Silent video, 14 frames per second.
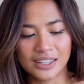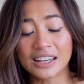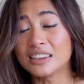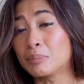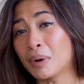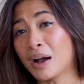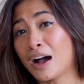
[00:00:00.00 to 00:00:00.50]
In
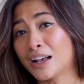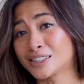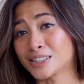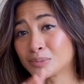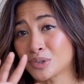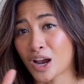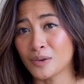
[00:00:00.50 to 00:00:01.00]
the past,
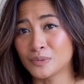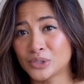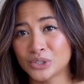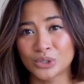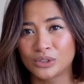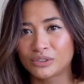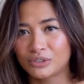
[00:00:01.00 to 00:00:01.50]
sometimes you
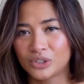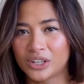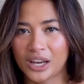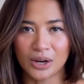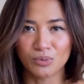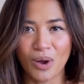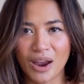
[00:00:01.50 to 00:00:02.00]
sort of could
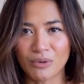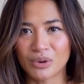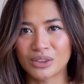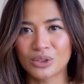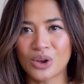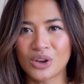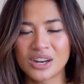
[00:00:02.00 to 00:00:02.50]
get away
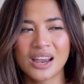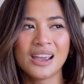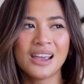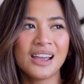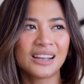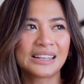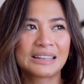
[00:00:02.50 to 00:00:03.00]
with not
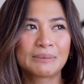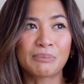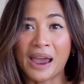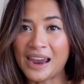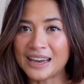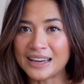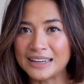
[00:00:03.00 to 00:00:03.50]

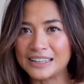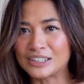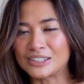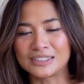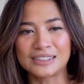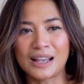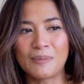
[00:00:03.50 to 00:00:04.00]
paying it
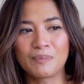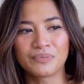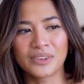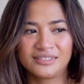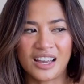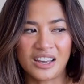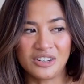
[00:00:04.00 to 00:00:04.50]
because, um,
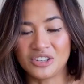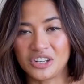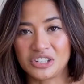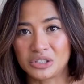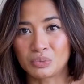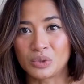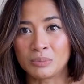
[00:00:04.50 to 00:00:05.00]
I don't know,
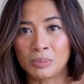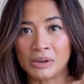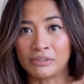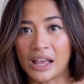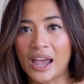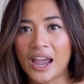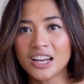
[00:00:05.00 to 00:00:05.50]
it just wouldn't be
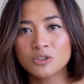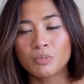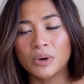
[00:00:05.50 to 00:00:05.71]
flagged.